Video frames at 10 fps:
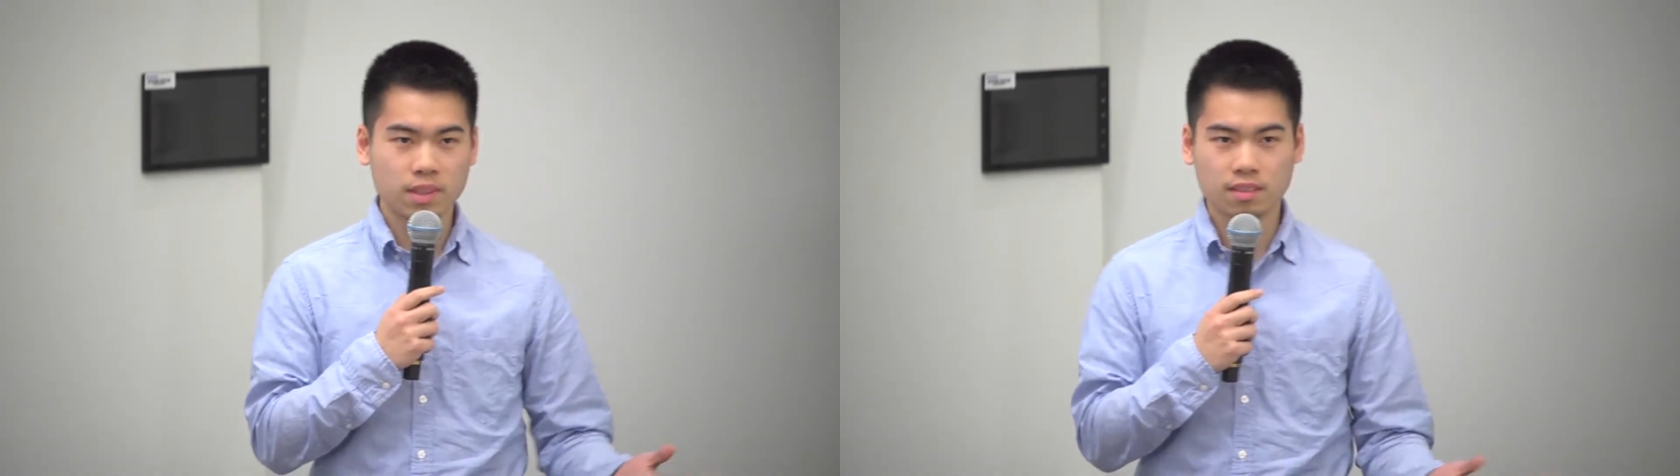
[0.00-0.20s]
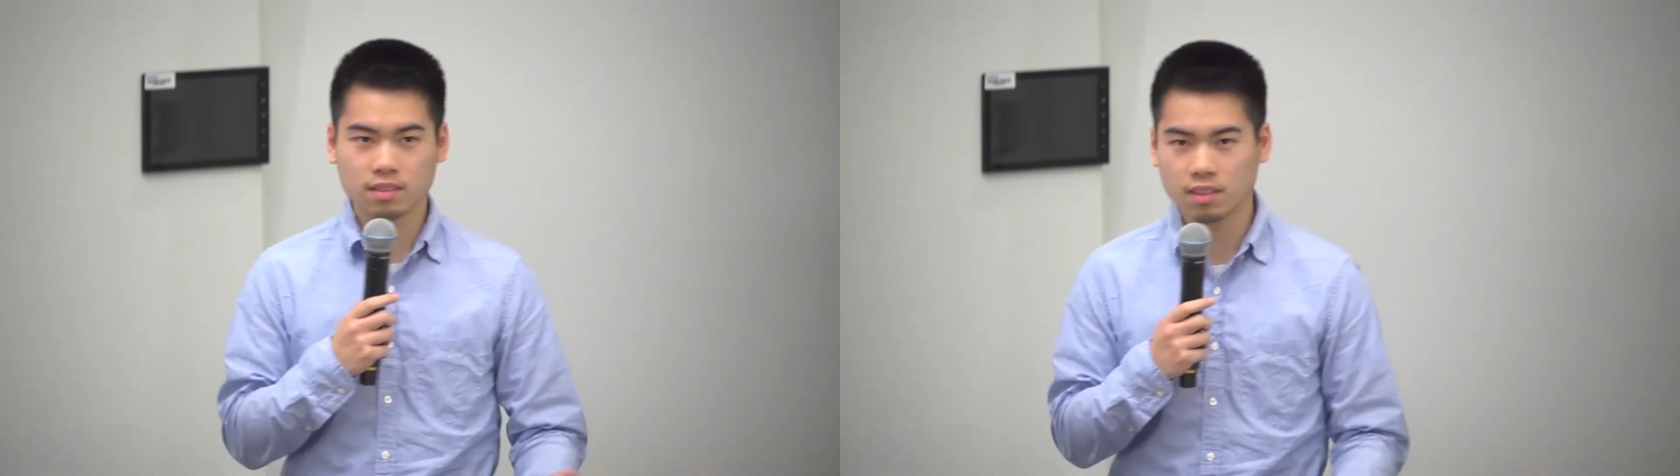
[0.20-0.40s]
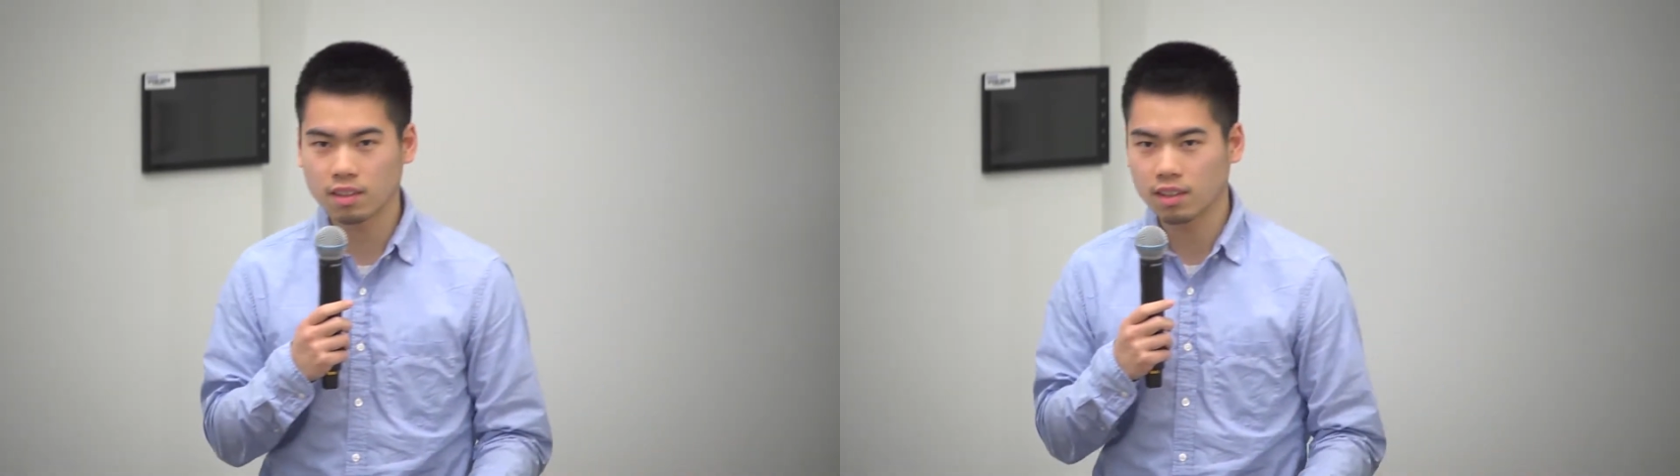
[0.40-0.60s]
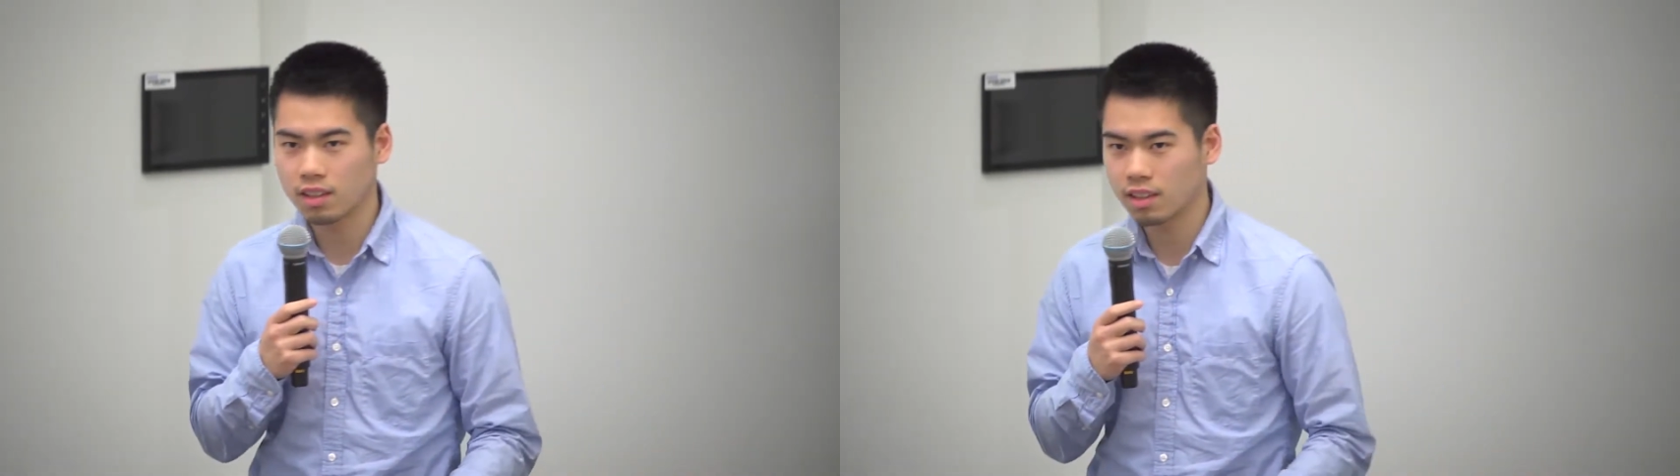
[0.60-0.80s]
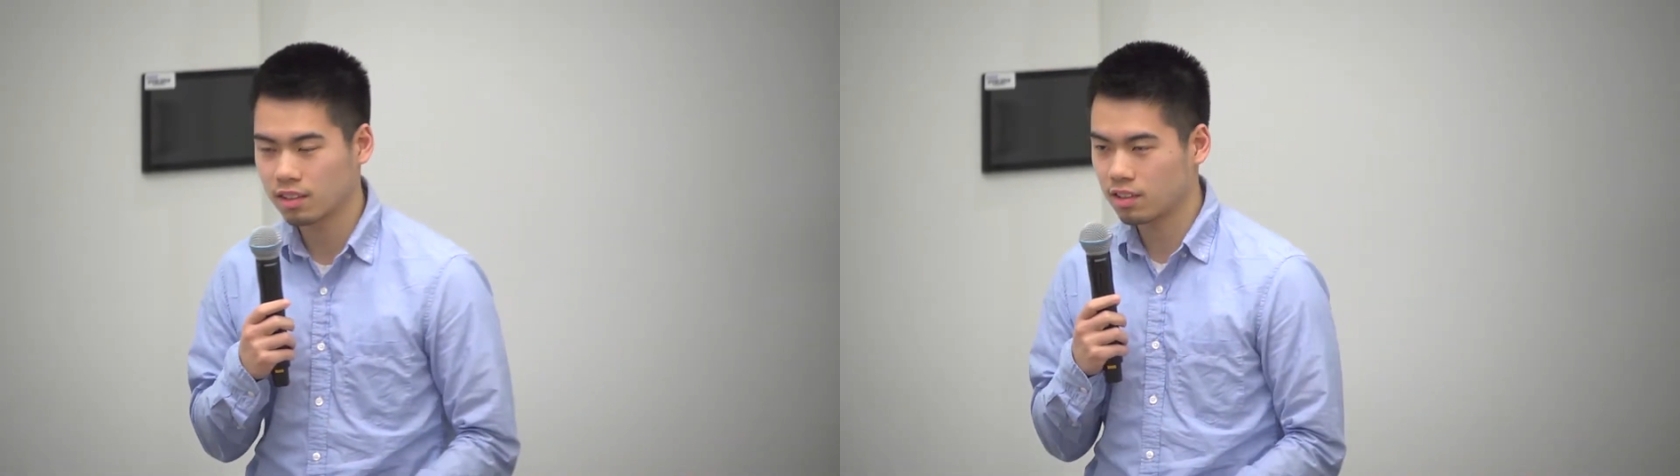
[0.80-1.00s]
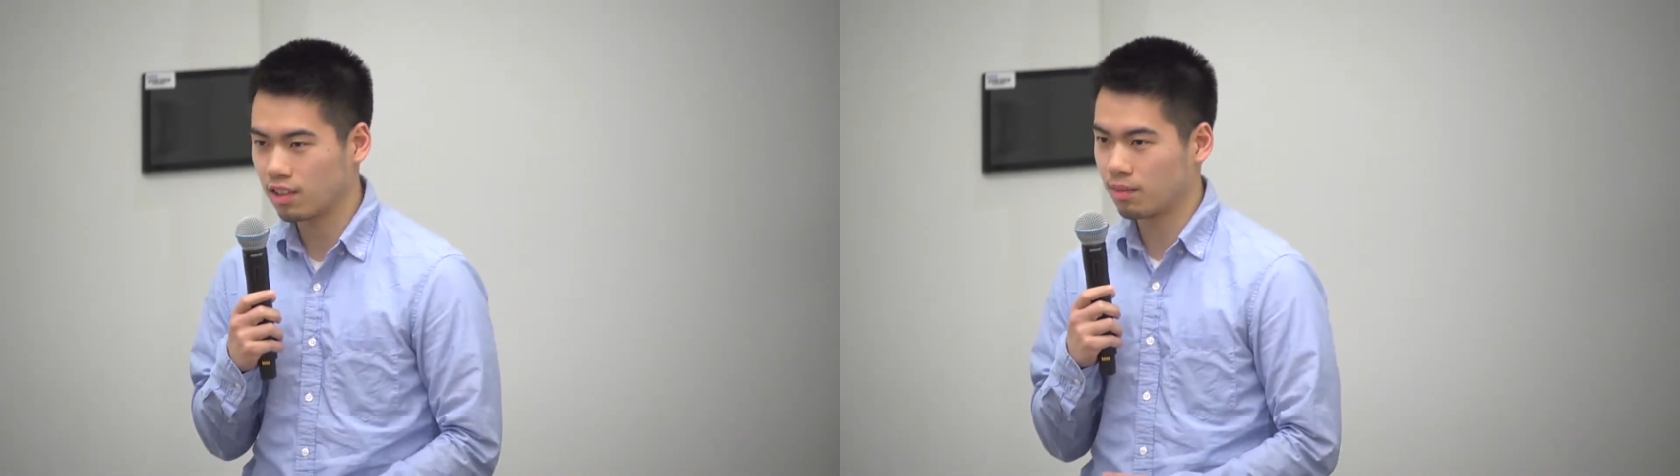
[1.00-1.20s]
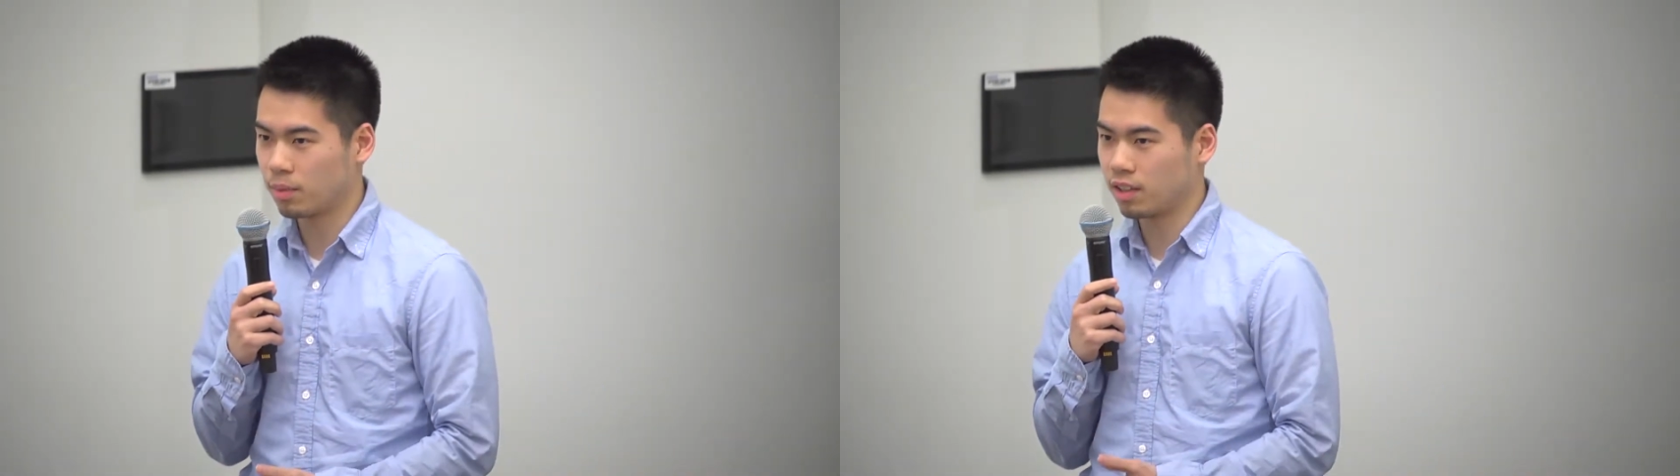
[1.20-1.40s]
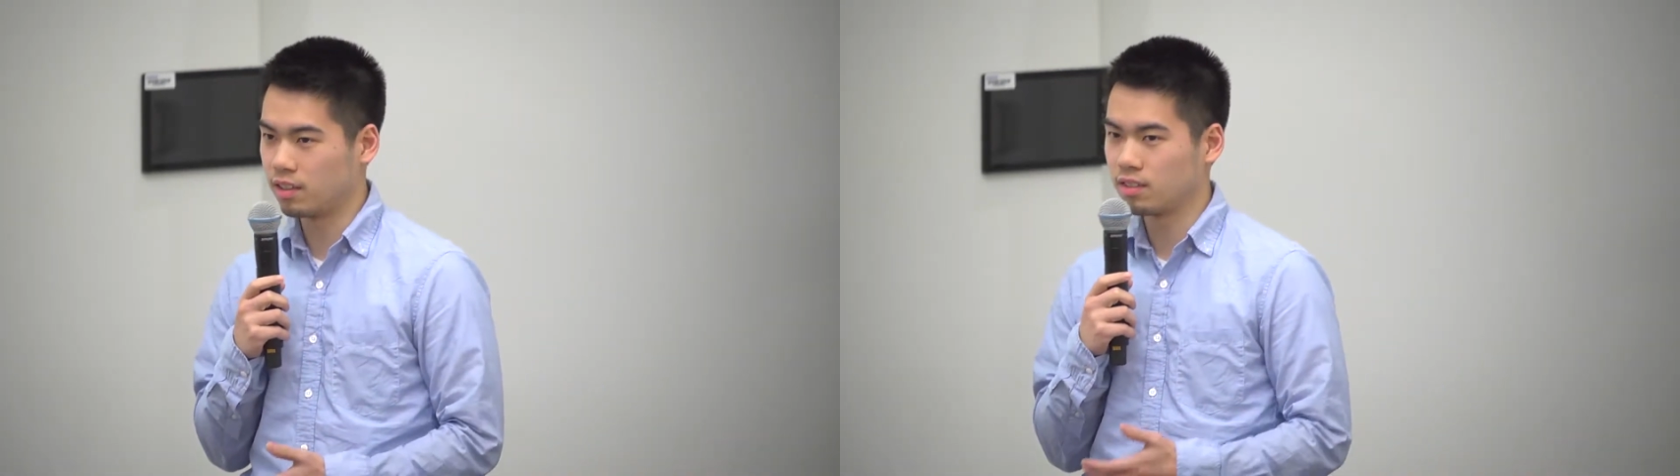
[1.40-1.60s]
bit,
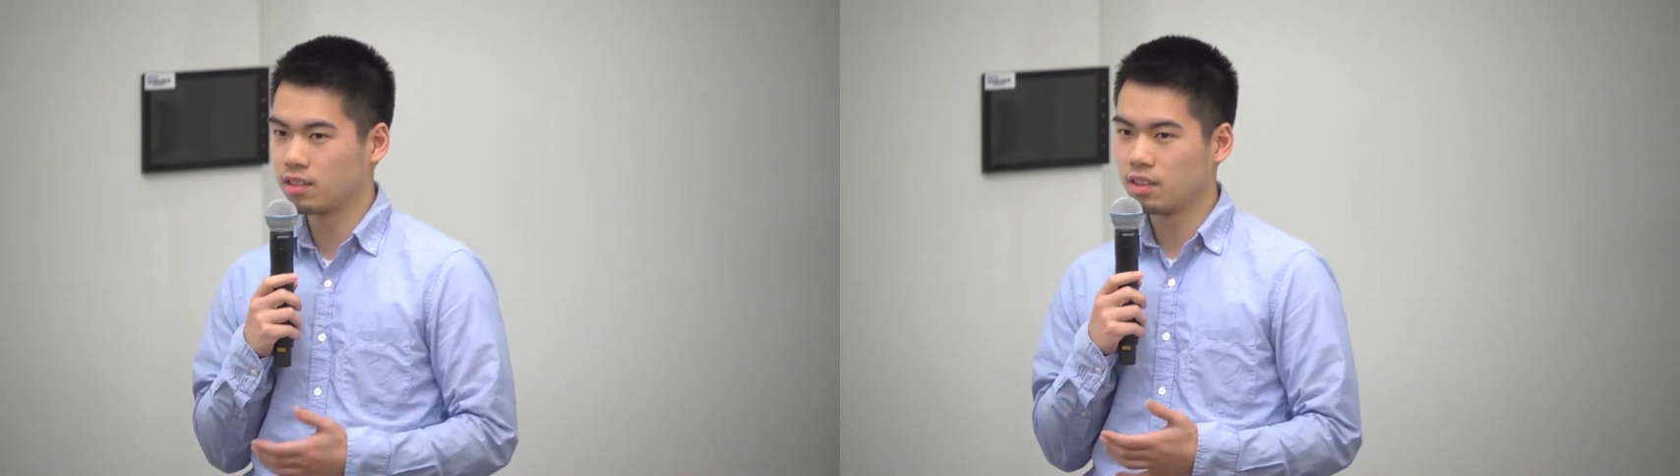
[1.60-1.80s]
but